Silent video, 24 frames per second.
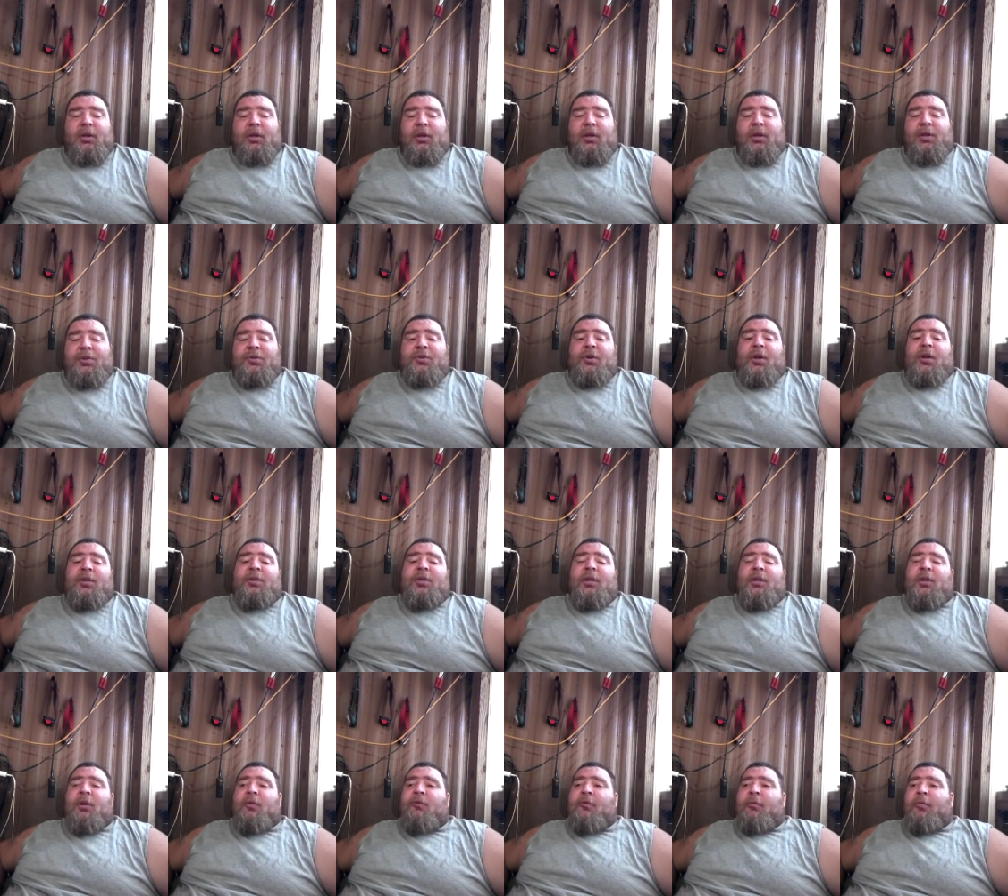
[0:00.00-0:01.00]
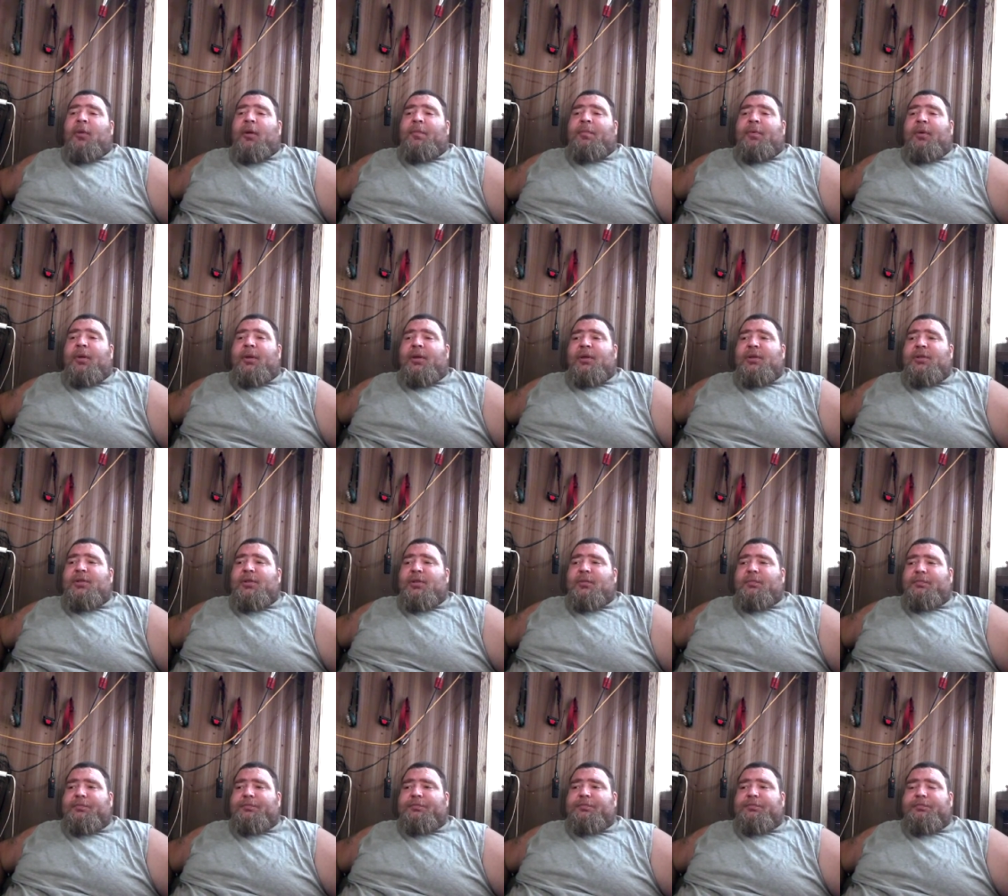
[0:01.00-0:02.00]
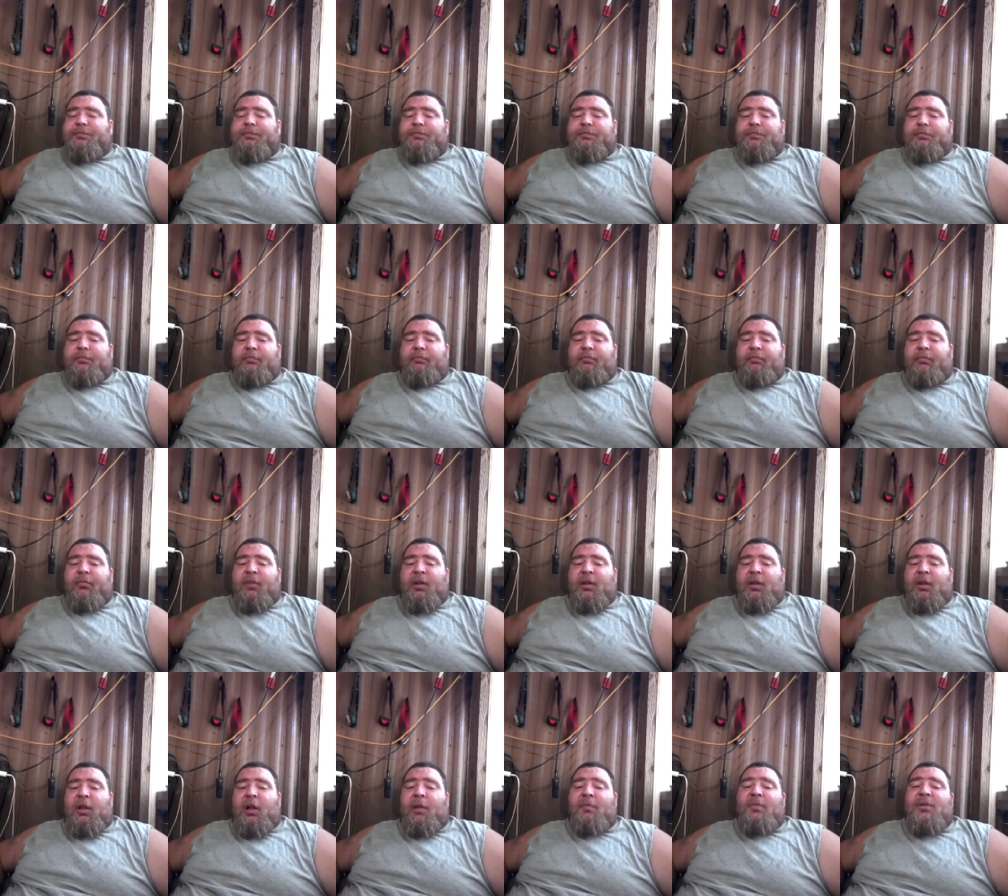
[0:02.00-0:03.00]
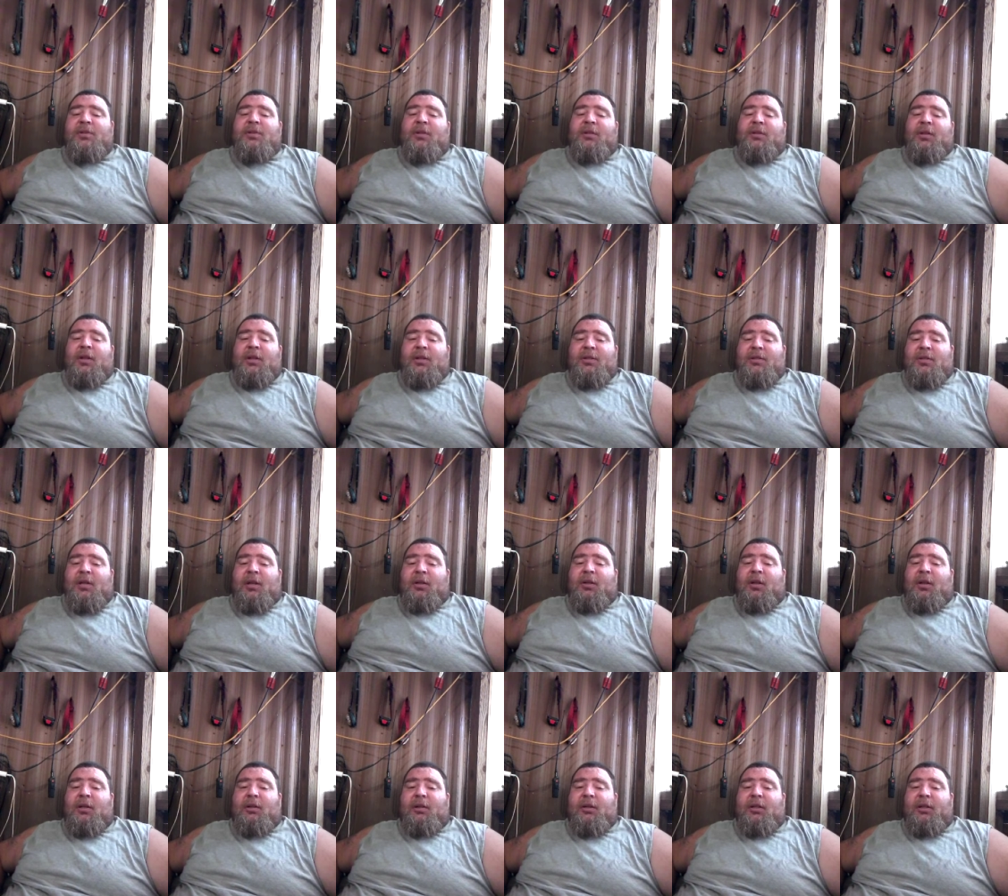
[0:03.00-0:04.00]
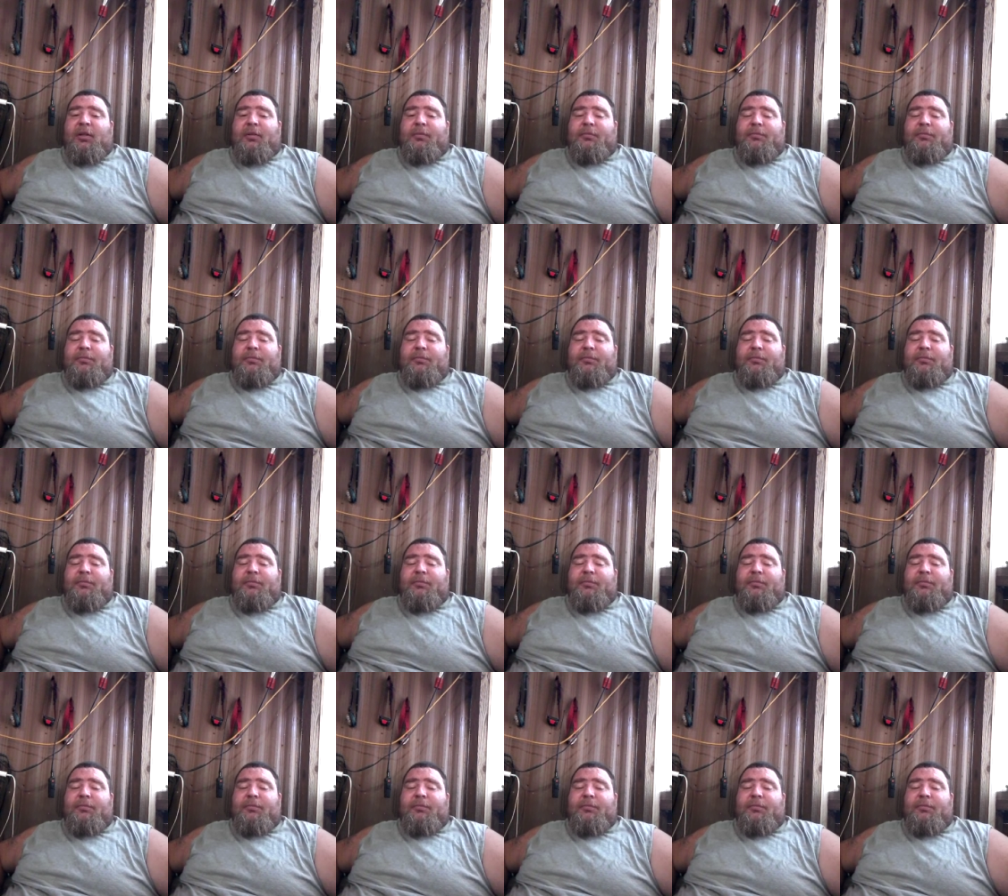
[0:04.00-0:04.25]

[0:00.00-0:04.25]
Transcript: and try to take over my place. I'm just gonna tell you it's not likely.